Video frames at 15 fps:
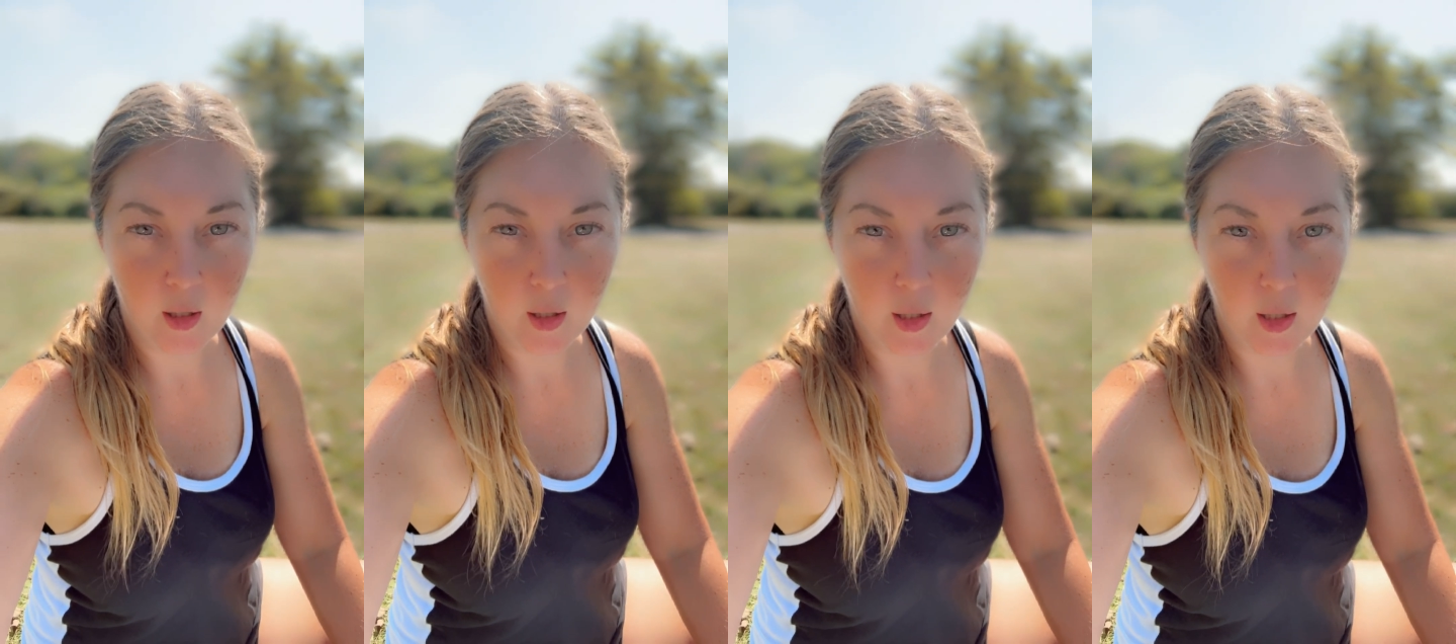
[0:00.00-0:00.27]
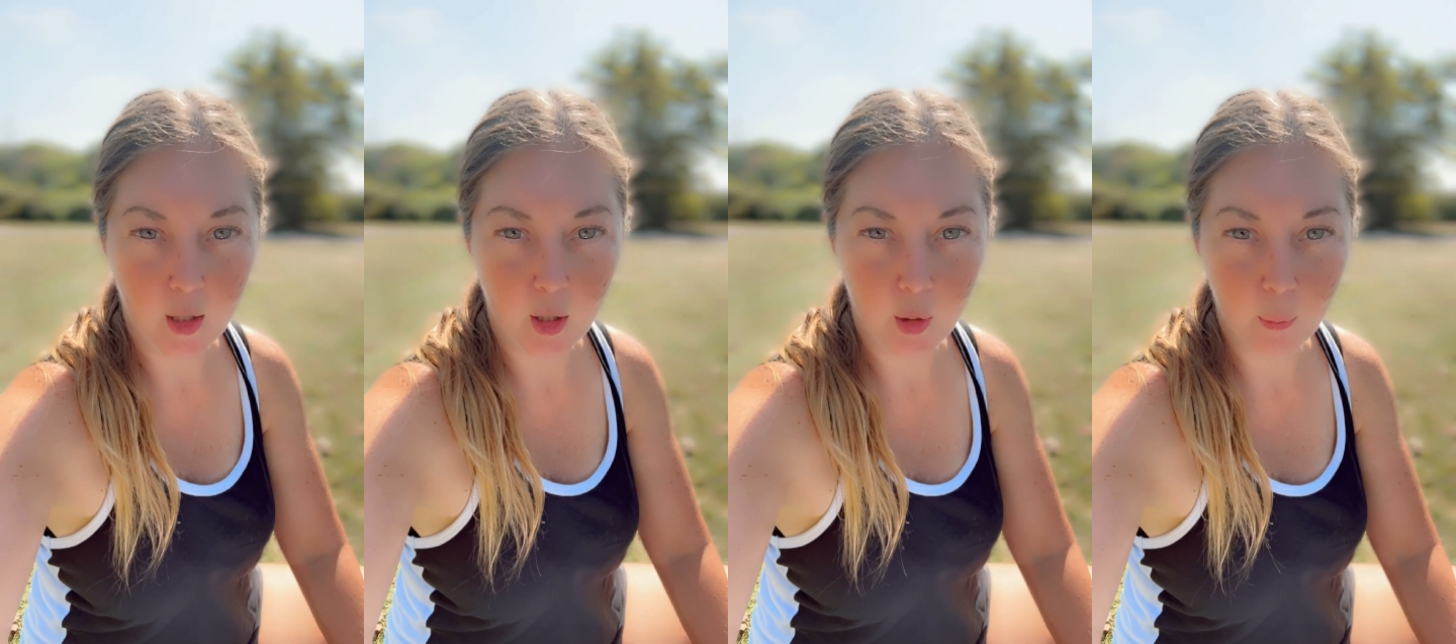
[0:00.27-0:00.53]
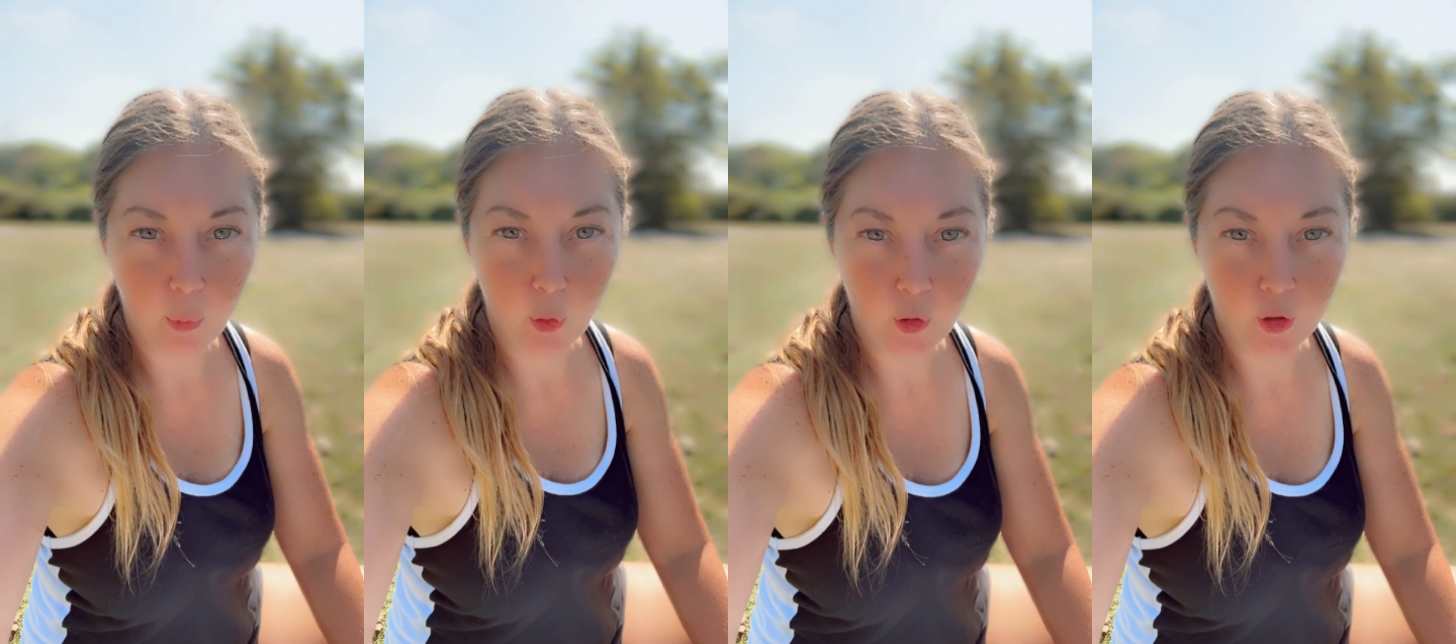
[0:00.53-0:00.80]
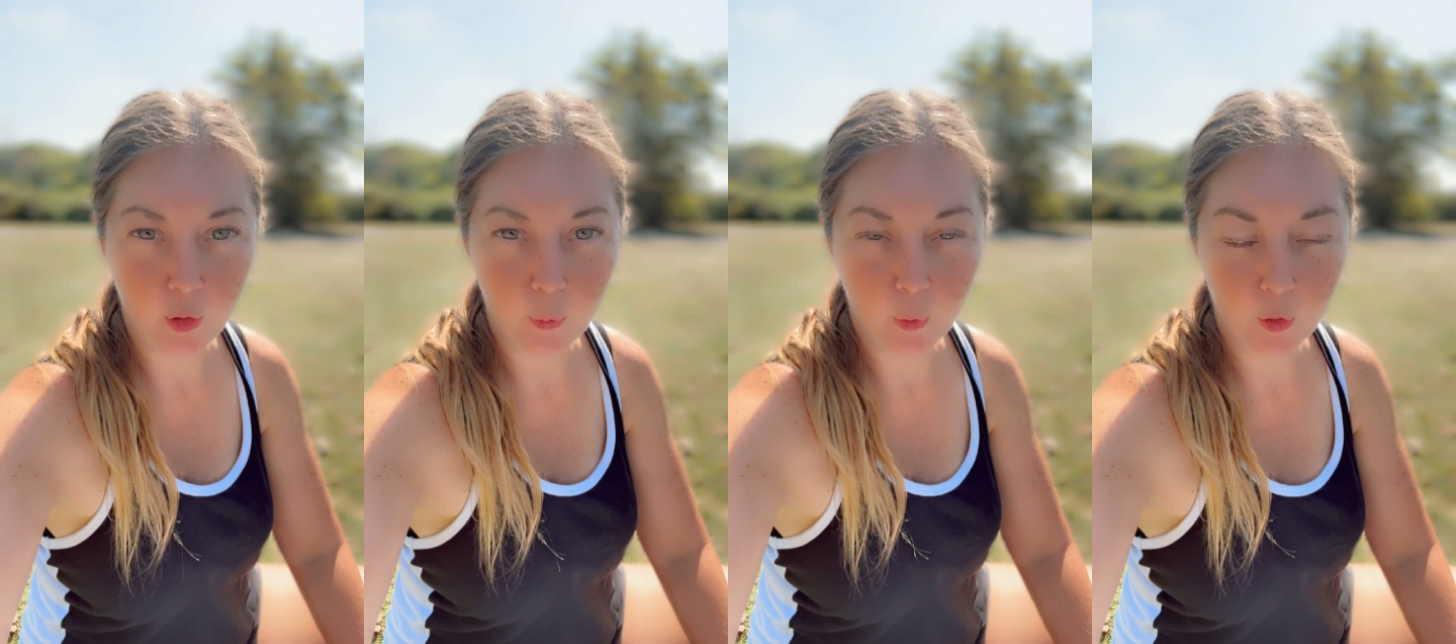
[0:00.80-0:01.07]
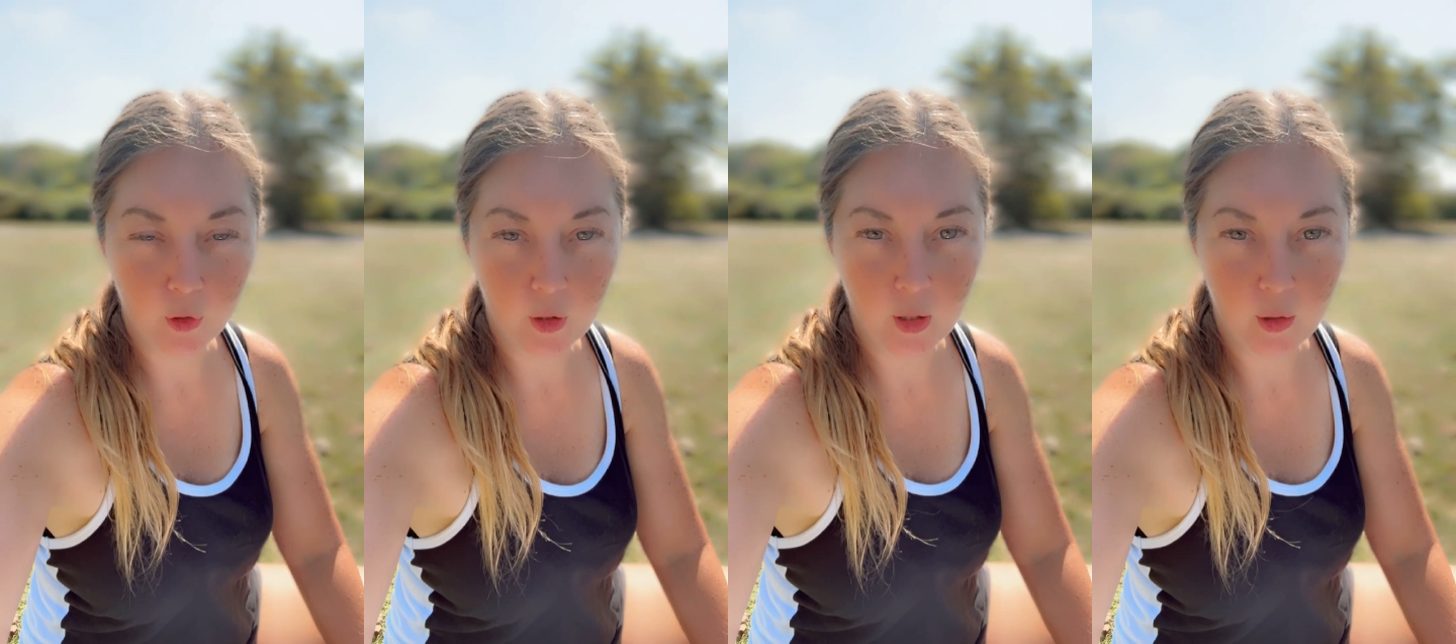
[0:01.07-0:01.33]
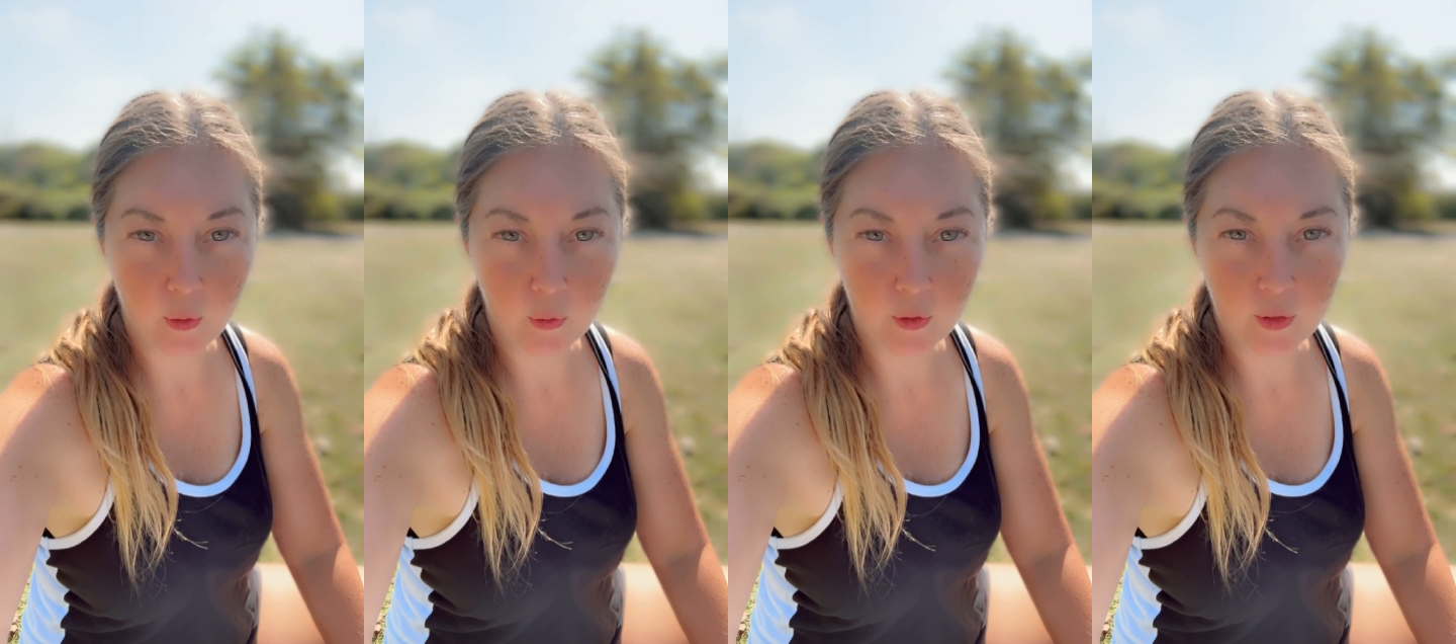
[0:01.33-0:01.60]
a morning
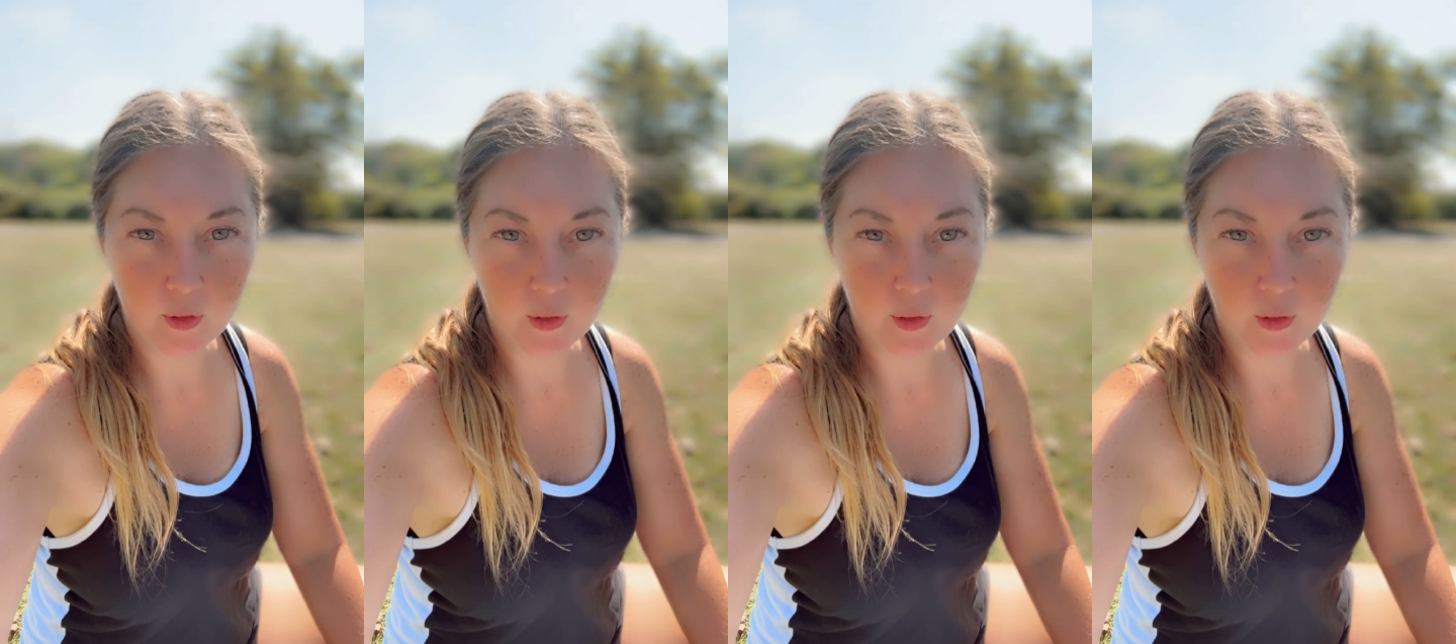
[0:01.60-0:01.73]
workout,